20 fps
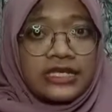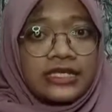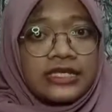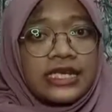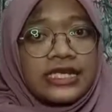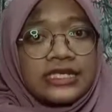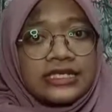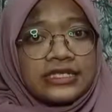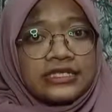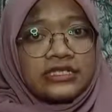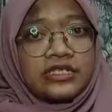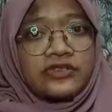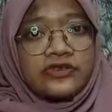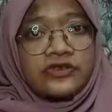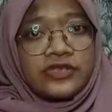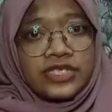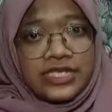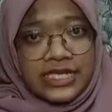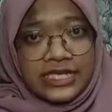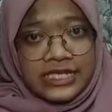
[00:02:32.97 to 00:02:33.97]
There is a
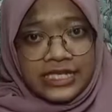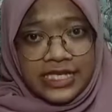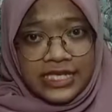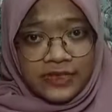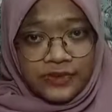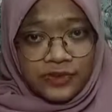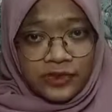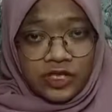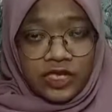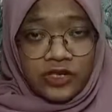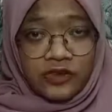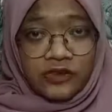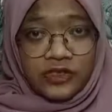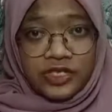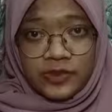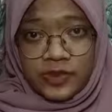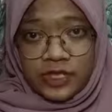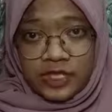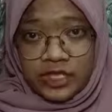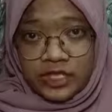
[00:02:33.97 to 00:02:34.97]
risk assessment and
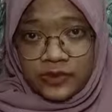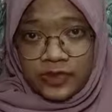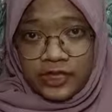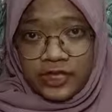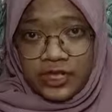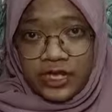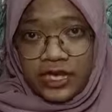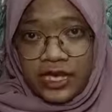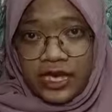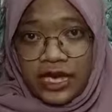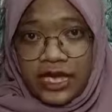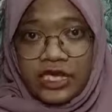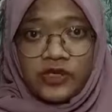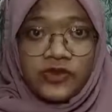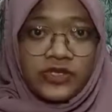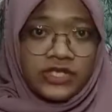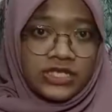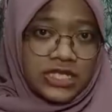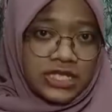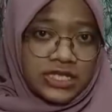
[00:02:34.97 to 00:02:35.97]
risk management, and the
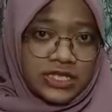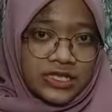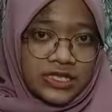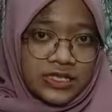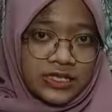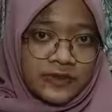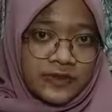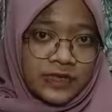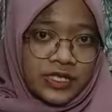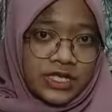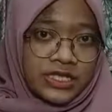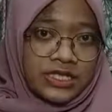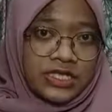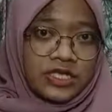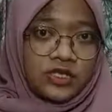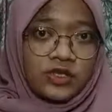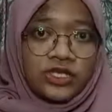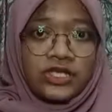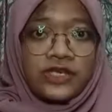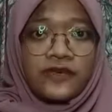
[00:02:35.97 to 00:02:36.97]
risk assessment is
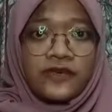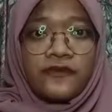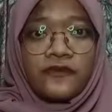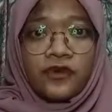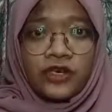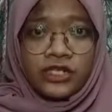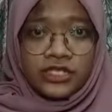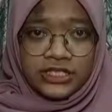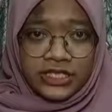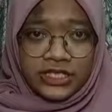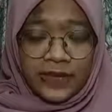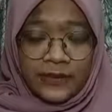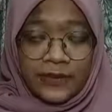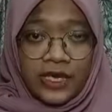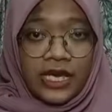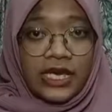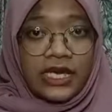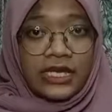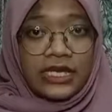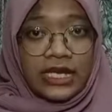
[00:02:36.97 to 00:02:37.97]
including 4 steps.
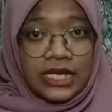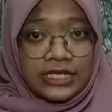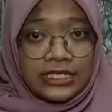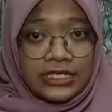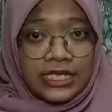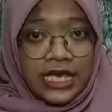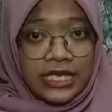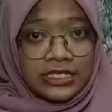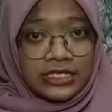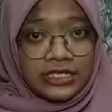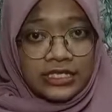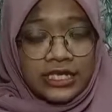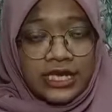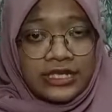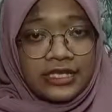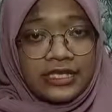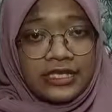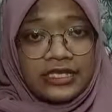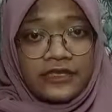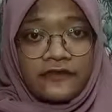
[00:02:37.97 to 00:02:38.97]
There is hazard
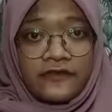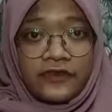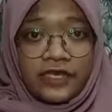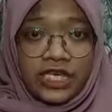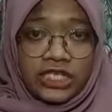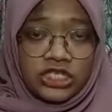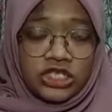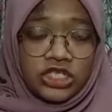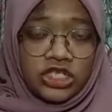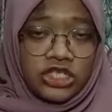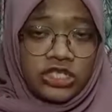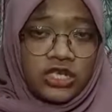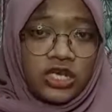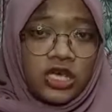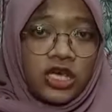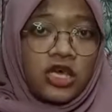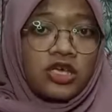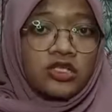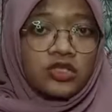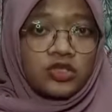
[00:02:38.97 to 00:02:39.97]
identification,
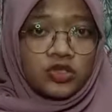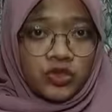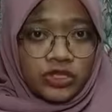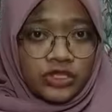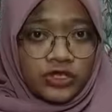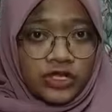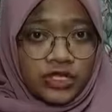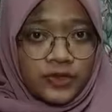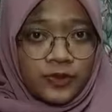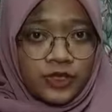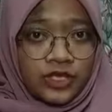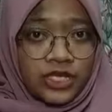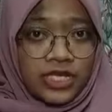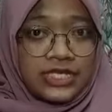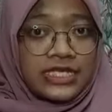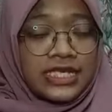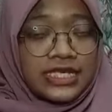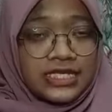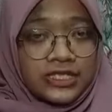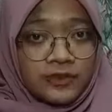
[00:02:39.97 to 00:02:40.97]
dose response
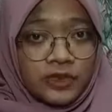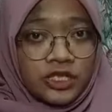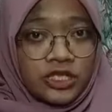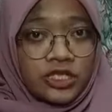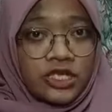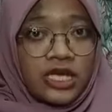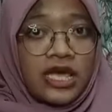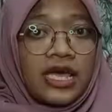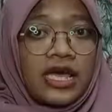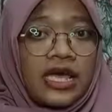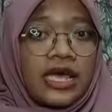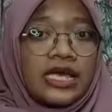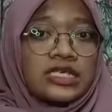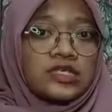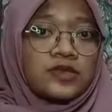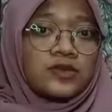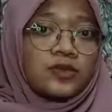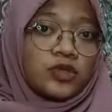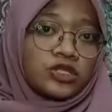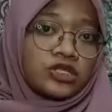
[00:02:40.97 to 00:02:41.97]
assessment,
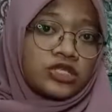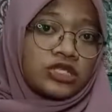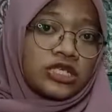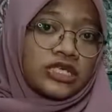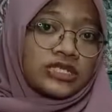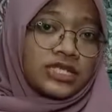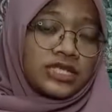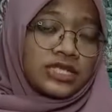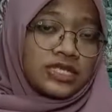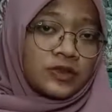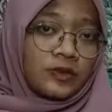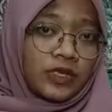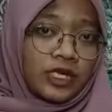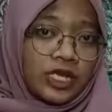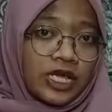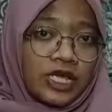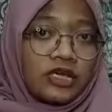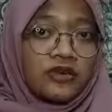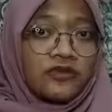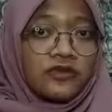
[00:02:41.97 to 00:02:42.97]
exposure assessment,
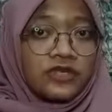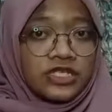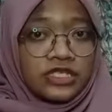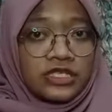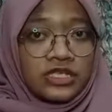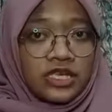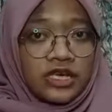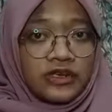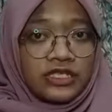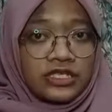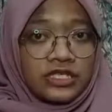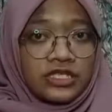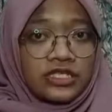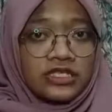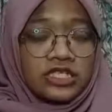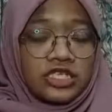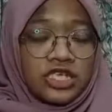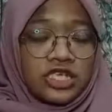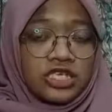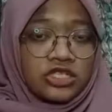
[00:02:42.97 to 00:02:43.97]
and risk
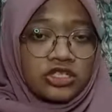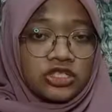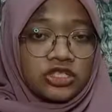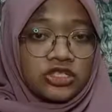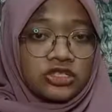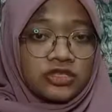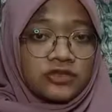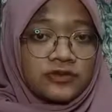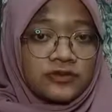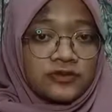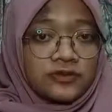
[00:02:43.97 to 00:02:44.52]
characterization.